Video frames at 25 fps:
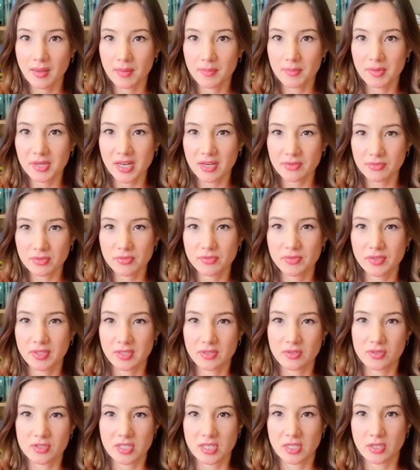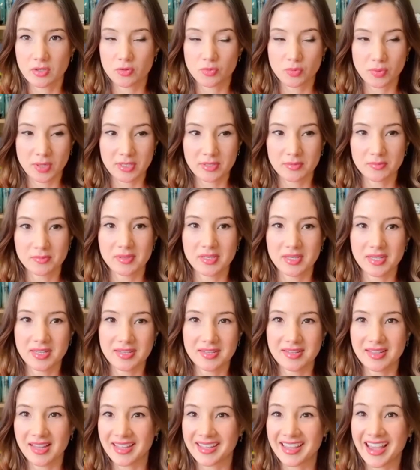but everything looks
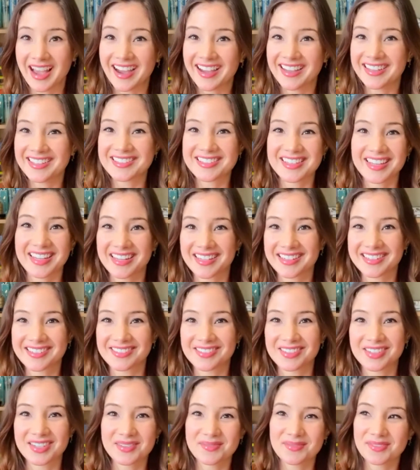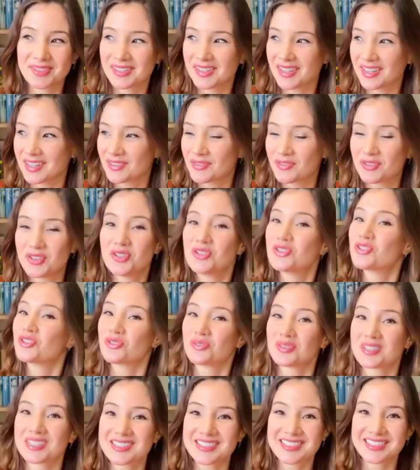incredibly like high tech or even like
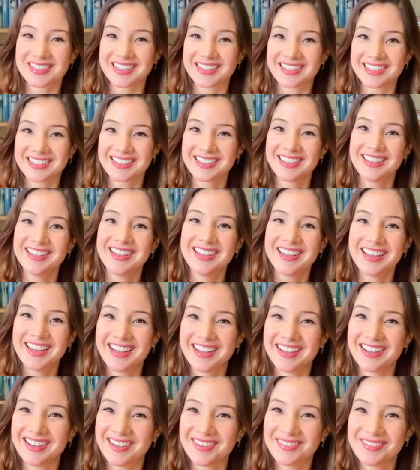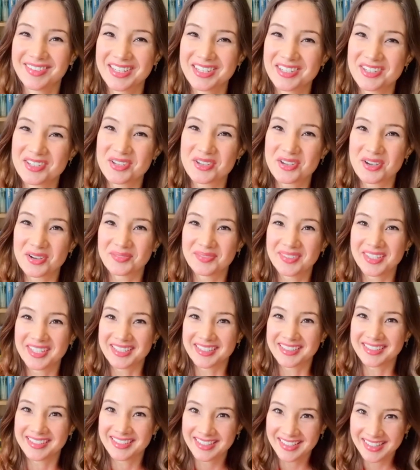futuristic when you come
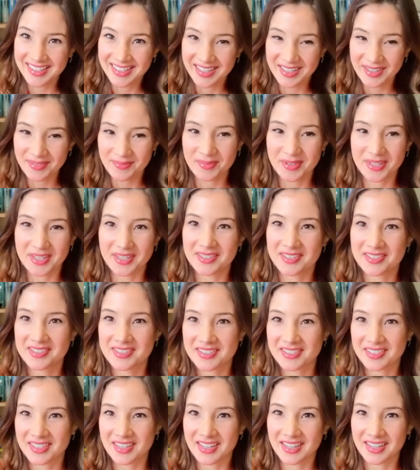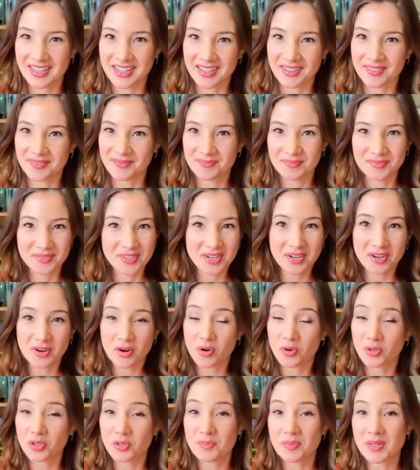in. But they're
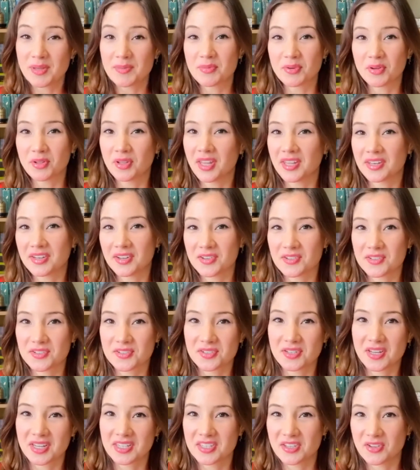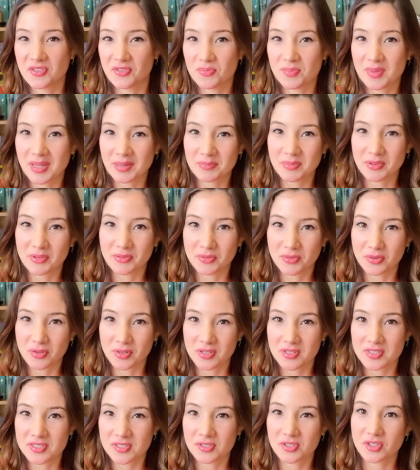all the people that also that you've met
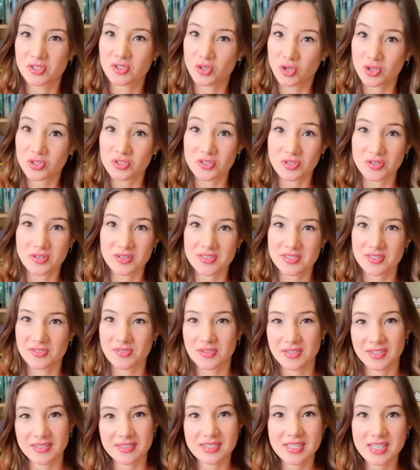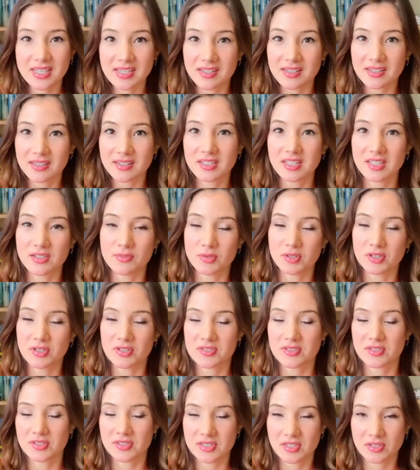before. So the doctor also is there, and he would
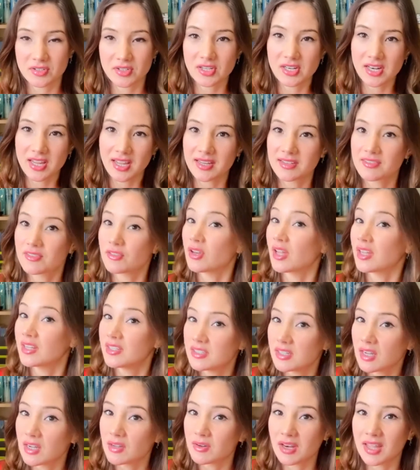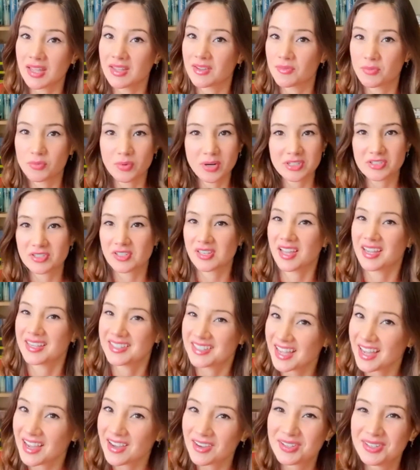also tell you like to lie down, like where to lie
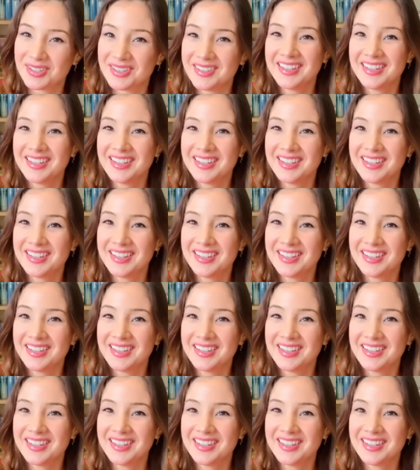down,